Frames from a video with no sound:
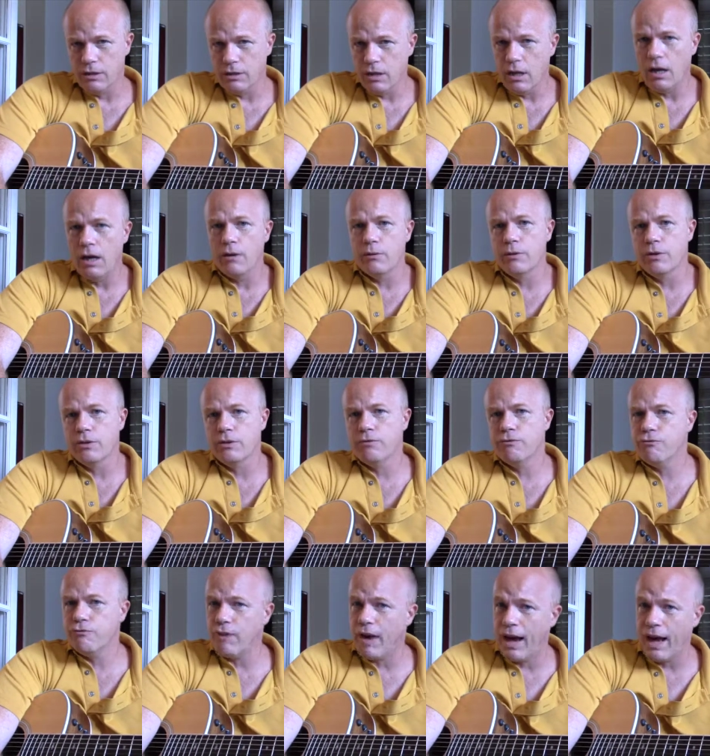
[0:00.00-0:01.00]
lot with
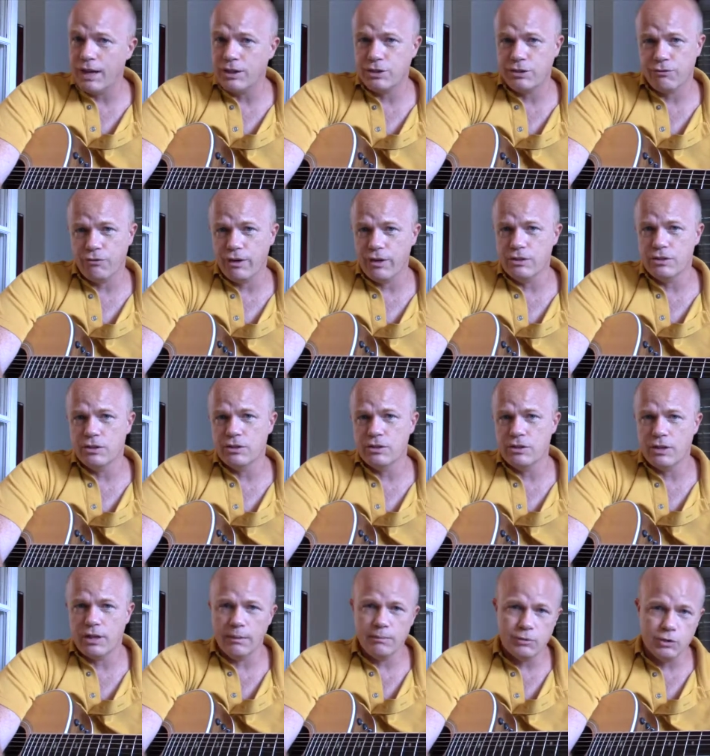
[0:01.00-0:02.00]
fast phrases
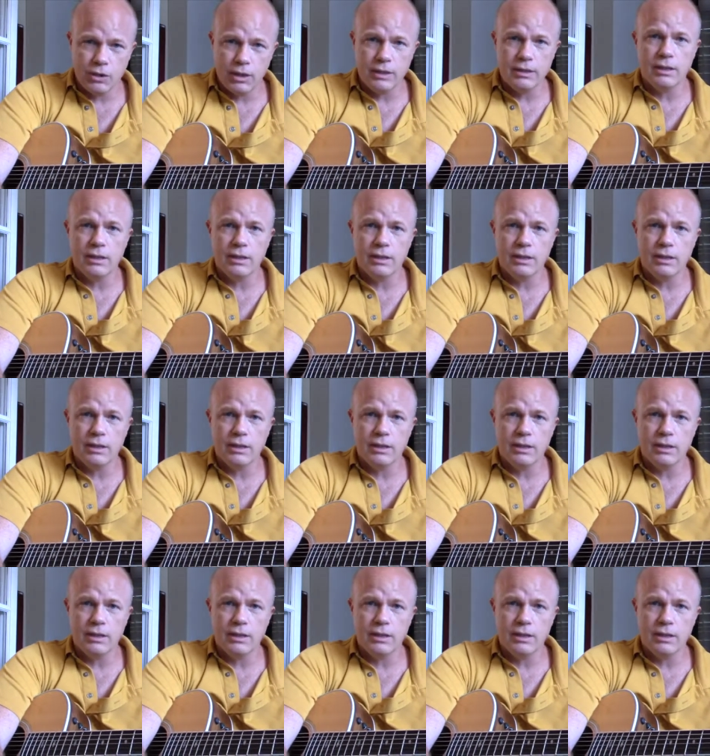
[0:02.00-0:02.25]
that I'm trying